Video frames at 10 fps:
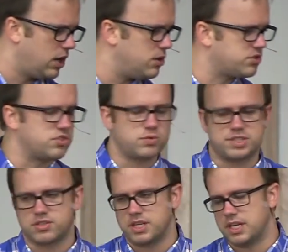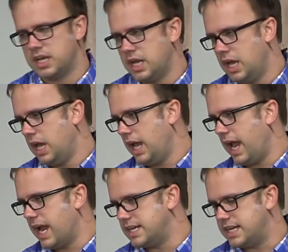he goes to Switzerland,
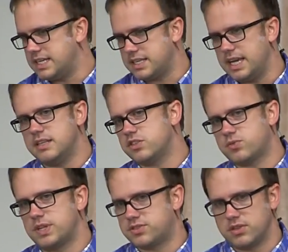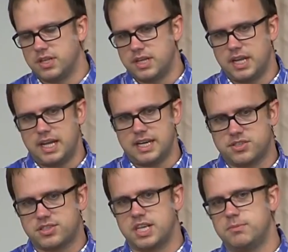and it is in Switzerland
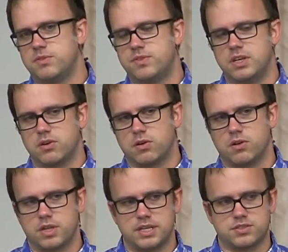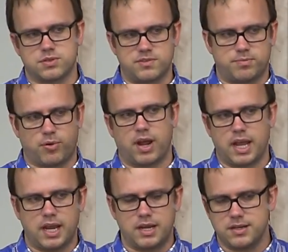has some of the earliest sort of
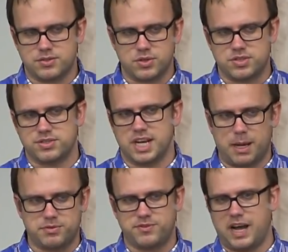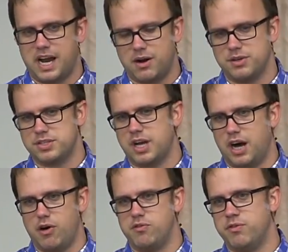brain sort of synapse fires
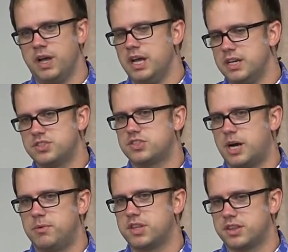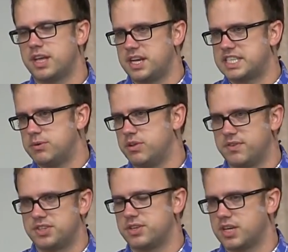of some of the things that
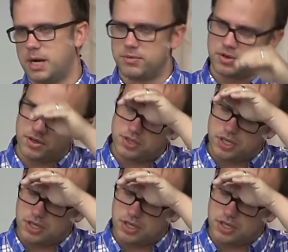will eventually come